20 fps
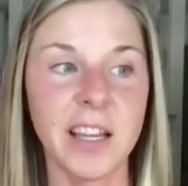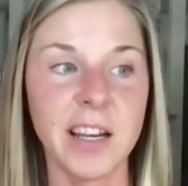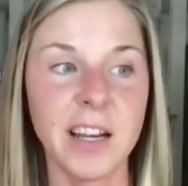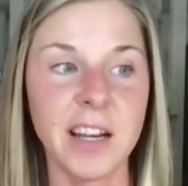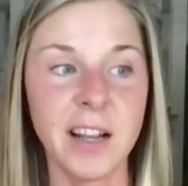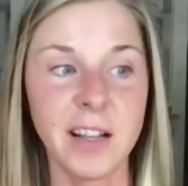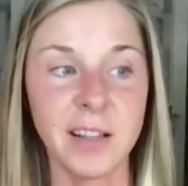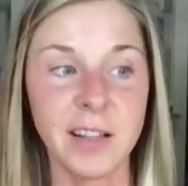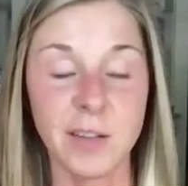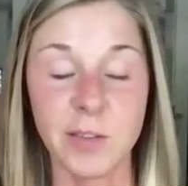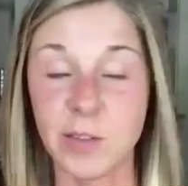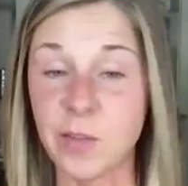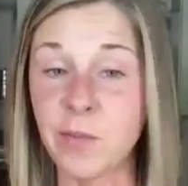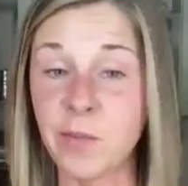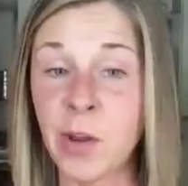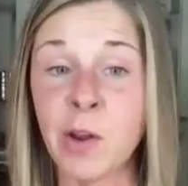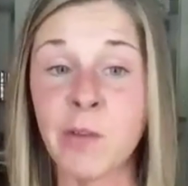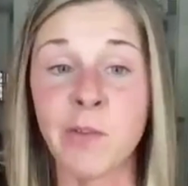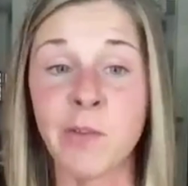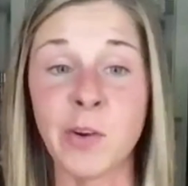It was the
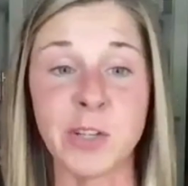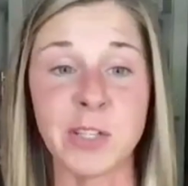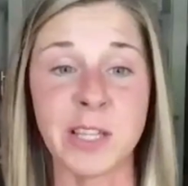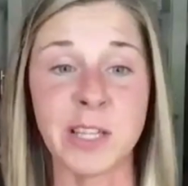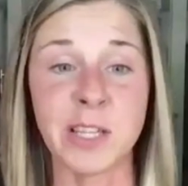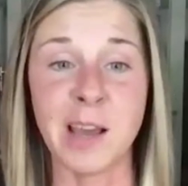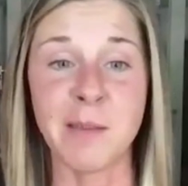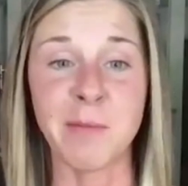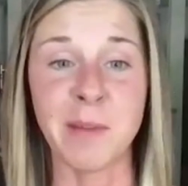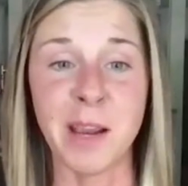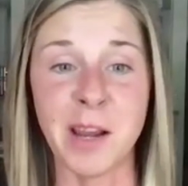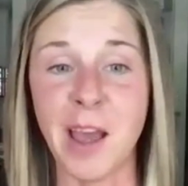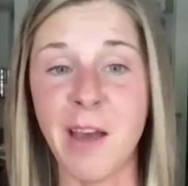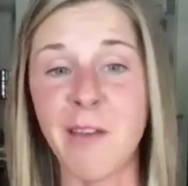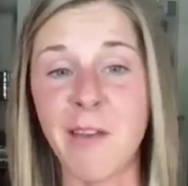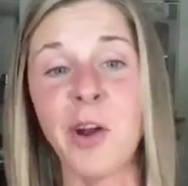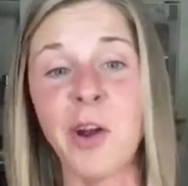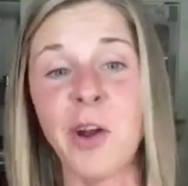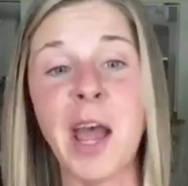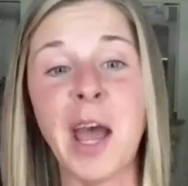very first time I'd
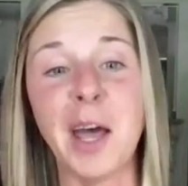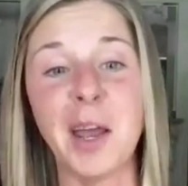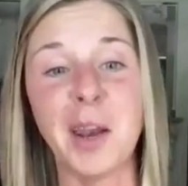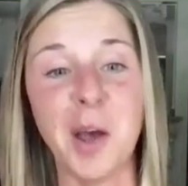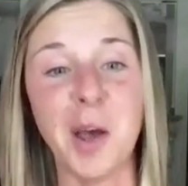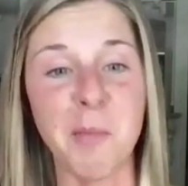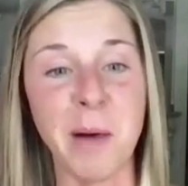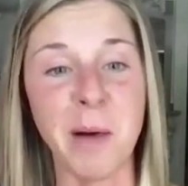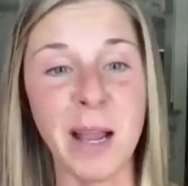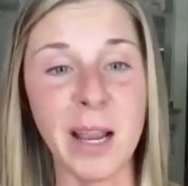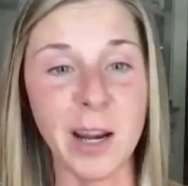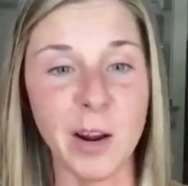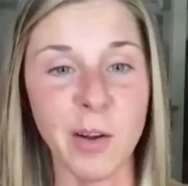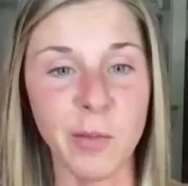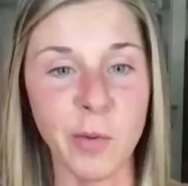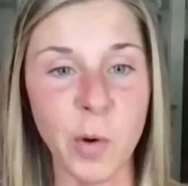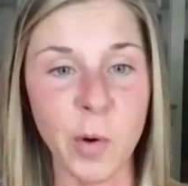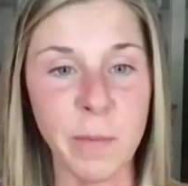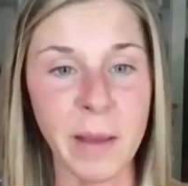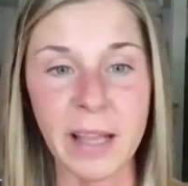ever had a bite
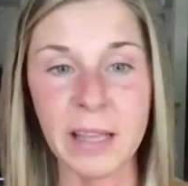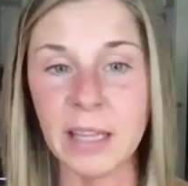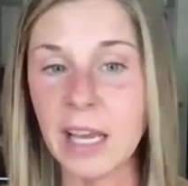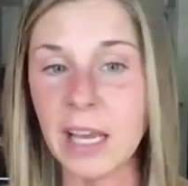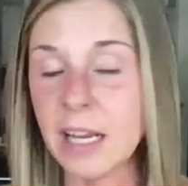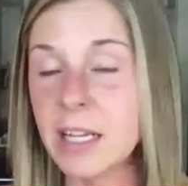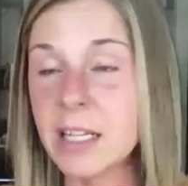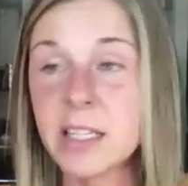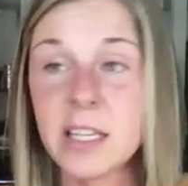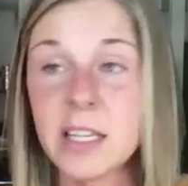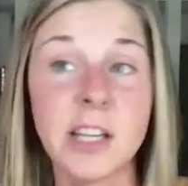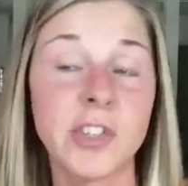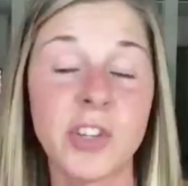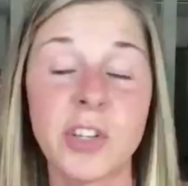of romaine lettuce.